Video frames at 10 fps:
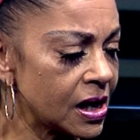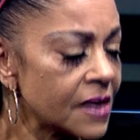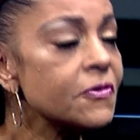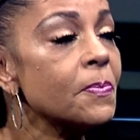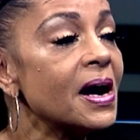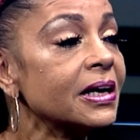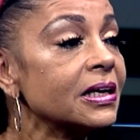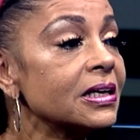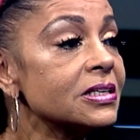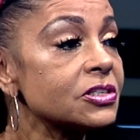Everybody
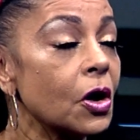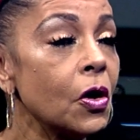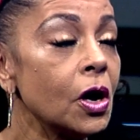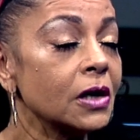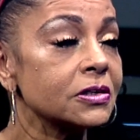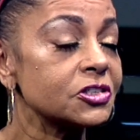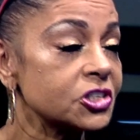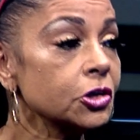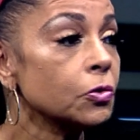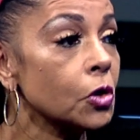is on
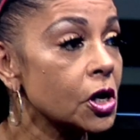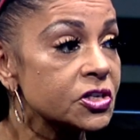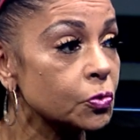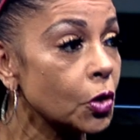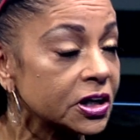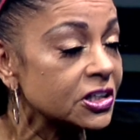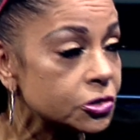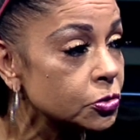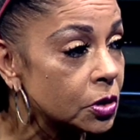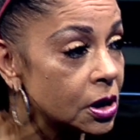steroids wanting to,